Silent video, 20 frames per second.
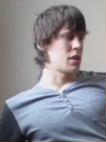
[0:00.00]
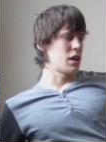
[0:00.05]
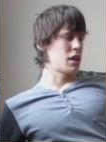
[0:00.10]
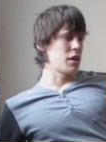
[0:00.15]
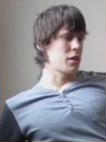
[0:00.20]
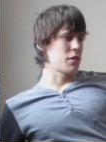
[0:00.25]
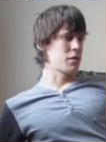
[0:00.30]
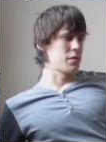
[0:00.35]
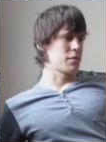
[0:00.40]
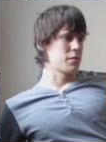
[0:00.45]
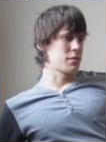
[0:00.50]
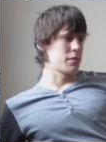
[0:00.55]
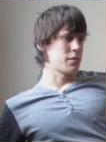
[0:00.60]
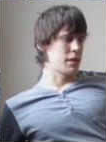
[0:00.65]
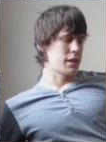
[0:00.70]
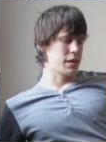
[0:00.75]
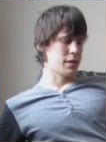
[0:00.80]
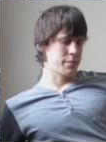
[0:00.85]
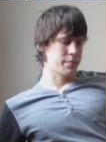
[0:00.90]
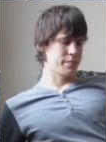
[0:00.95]
Oh,
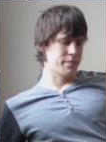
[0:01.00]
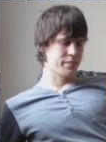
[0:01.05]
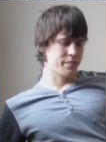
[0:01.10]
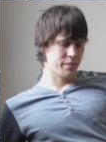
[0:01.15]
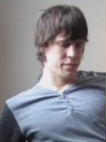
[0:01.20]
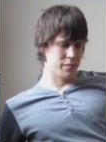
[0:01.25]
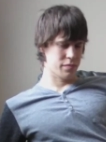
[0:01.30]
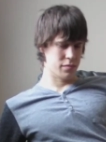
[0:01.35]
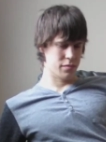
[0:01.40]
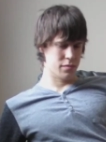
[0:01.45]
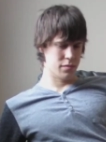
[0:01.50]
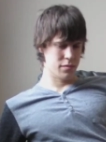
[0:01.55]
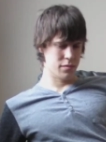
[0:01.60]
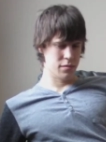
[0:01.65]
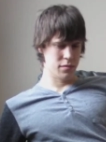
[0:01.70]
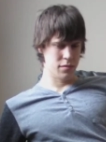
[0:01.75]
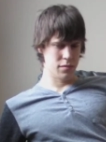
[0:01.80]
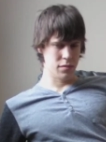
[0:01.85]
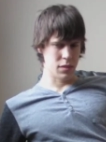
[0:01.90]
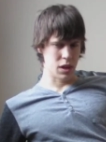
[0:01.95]
um,
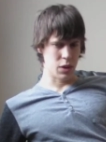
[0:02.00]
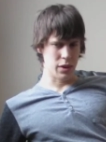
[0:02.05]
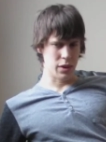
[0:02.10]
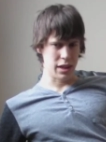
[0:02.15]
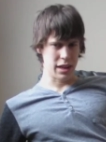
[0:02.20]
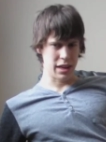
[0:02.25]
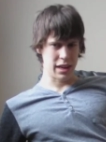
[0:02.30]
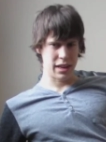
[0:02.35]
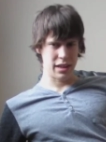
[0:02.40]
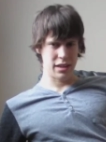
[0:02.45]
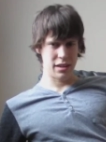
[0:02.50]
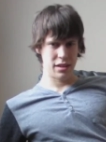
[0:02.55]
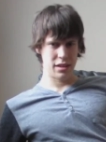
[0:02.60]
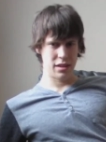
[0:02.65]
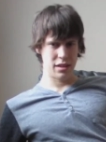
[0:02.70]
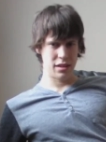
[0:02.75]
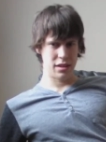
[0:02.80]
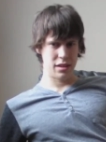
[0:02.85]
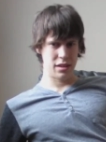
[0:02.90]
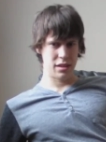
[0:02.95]
well, I
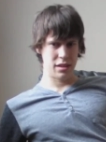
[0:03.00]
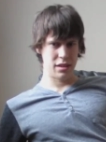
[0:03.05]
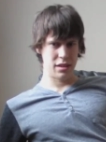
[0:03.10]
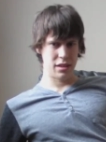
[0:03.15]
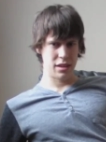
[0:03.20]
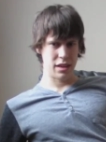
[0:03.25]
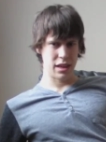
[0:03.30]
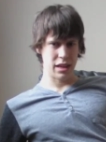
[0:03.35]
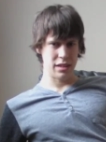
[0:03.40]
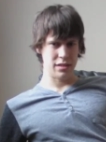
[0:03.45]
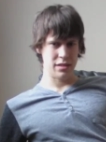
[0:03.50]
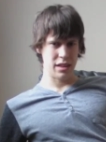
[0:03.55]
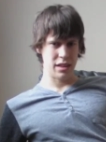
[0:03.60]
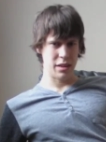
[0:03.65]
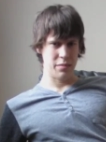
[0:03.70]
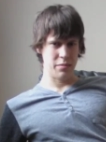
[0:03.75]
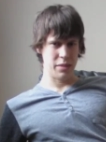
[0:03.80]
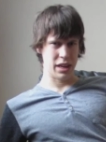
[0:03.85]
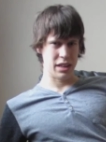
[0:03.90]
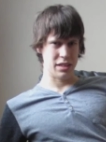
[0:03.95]
guess that
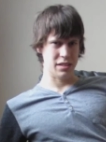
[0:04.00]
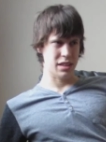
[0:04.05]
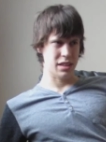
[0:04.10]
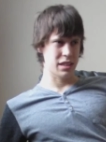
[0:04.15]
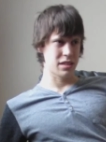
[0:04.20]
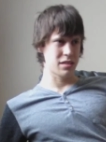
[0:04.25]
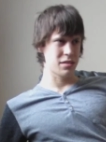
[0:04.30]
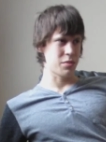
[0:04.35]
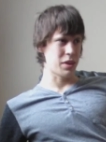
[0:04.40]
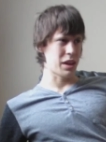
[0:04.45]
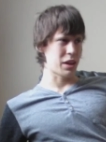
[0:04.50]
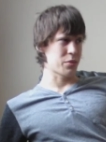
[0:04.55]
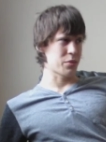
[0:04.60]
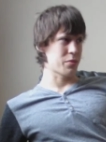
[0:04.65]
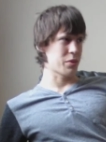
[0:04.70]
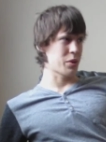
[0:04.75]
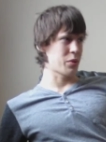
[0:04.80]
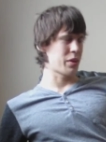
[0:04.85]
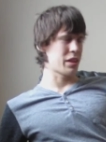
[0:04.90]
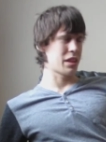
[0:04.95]
makes sense. Why do,
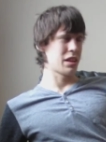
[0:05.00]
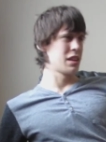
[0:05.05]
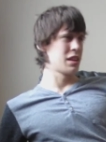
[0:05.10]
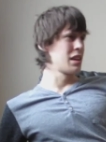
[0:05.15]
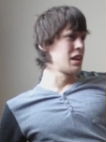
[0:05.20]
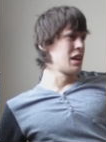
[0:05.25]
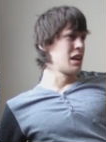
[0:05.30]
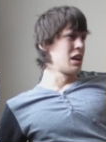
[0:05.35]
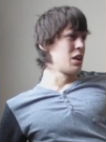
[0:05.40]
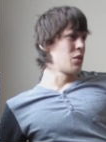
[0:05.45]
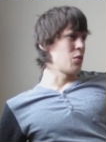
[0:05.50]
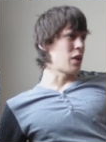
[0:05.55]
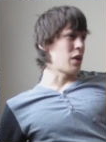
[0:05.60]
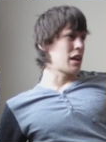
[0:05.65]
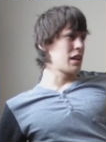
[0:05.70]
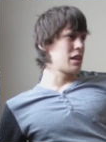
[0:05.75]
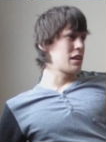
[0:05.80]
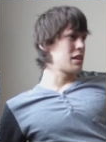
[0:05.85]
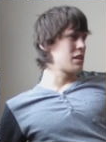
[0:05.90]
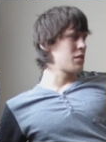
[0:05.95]
but with, why,
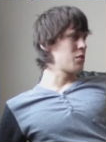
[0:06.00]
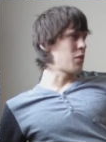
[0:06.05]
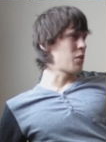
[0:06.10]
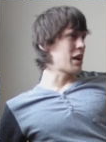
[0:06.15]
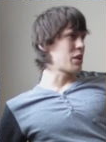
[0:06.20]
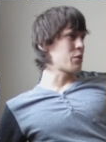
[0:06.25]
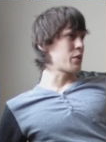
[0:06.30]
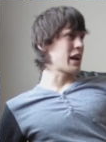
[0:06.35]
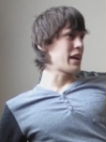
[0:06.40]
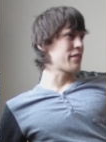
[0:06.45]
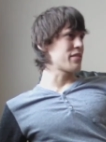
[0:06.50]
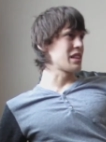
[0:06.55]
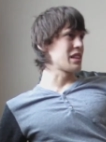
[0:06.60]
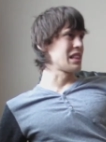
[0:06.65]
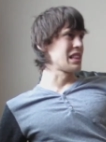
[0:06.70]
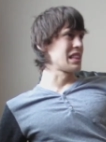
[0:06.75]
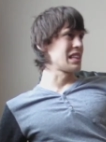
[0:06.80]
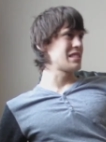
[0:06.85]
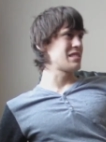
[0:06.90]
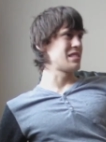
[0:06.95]
why do I have to
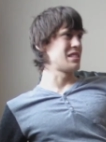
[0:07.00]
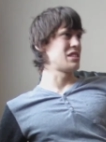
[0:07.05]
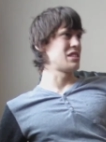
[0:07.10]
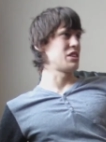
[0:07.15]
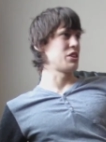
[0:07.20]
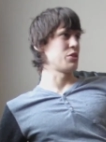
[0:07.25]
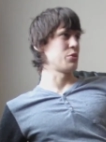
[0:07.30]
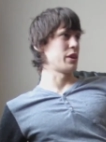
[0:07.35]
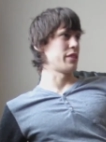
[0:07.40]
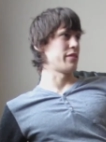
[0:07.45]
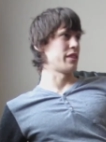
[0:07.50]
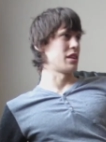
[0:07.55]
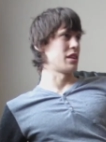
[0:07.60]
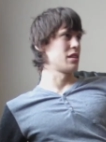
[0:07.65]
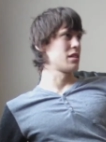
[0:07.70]
listen to you even?